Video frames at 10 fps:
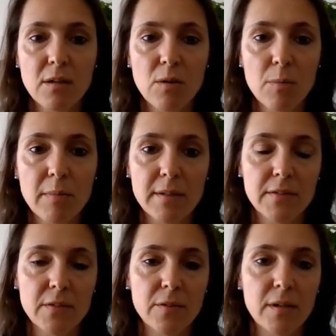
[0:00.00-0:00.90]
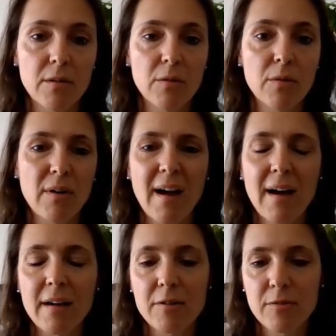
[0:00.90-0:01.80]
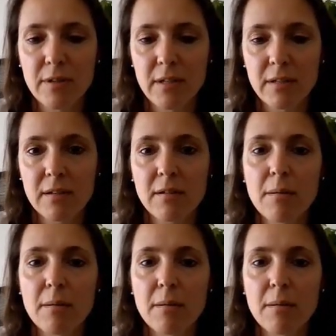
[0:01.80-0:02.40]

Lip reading: commentary or irony,